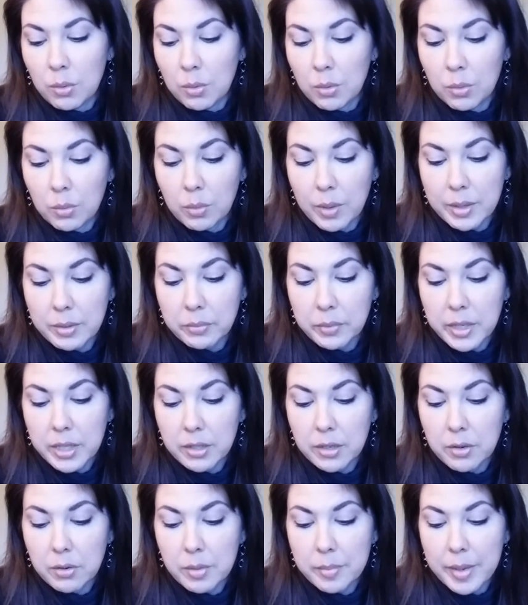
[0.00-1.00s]
What we
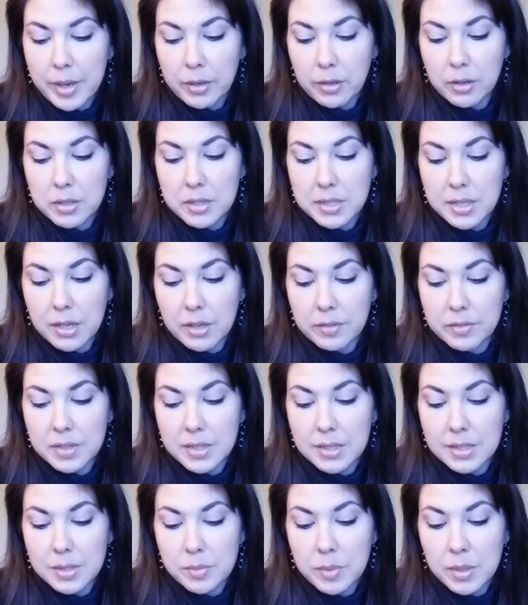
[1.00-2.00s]
know about ourselves
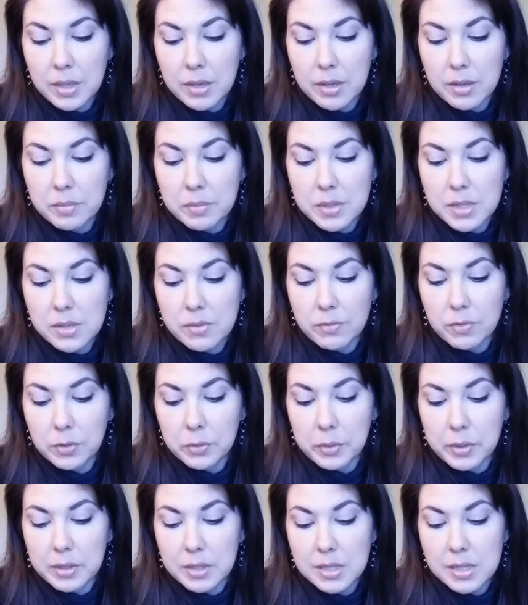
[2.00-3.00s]
thus becomes
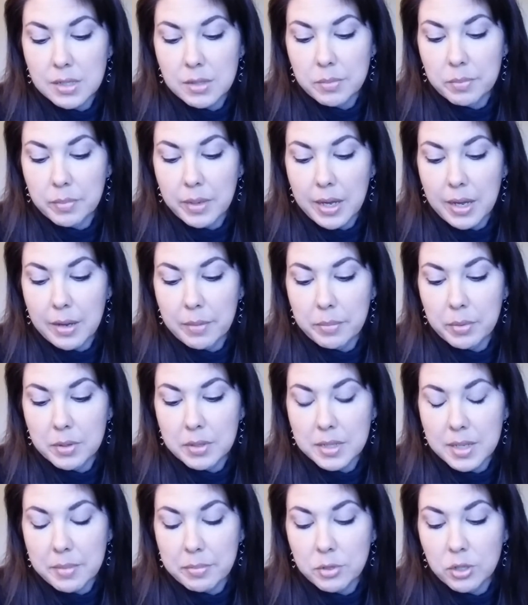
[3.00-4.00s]
influenced by a
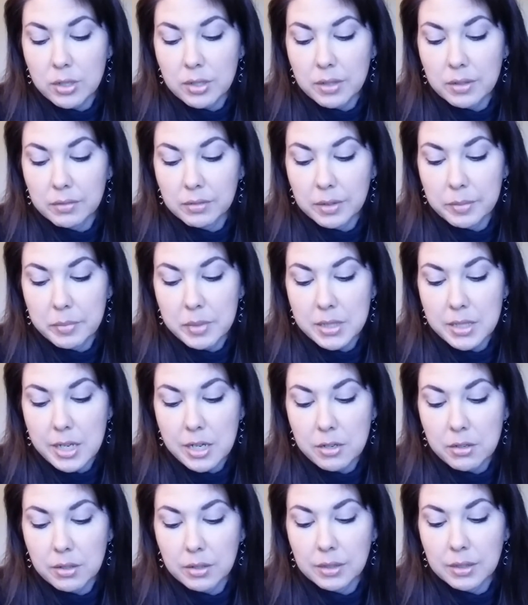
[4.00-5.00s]
perception of
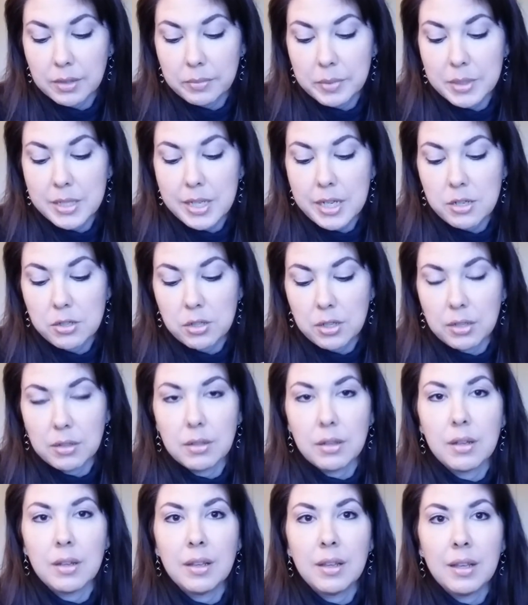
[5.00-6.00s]

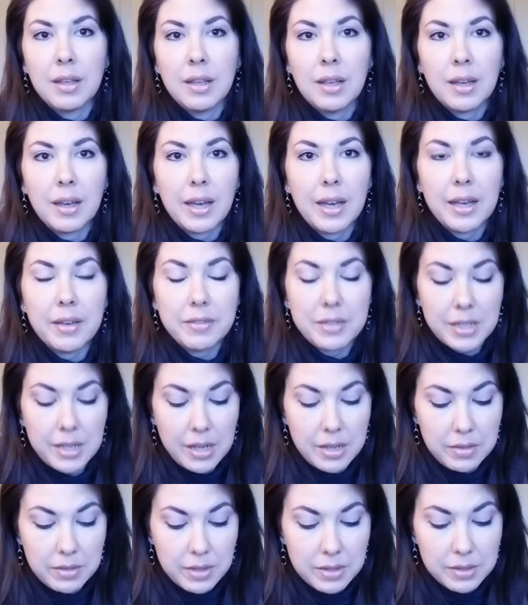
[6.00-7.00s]
limitation. I have to
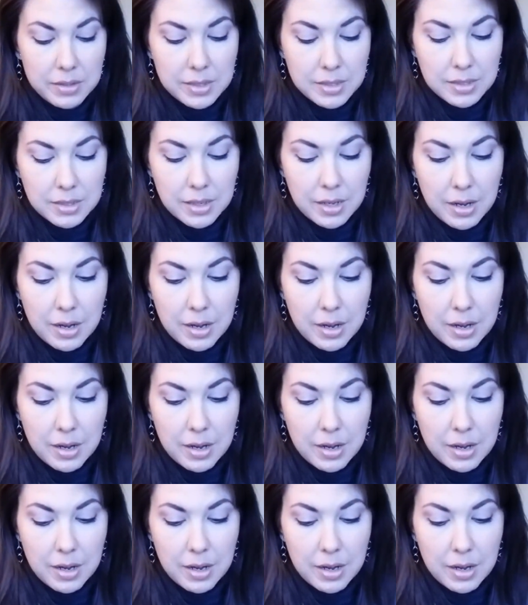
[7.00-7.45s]
end this,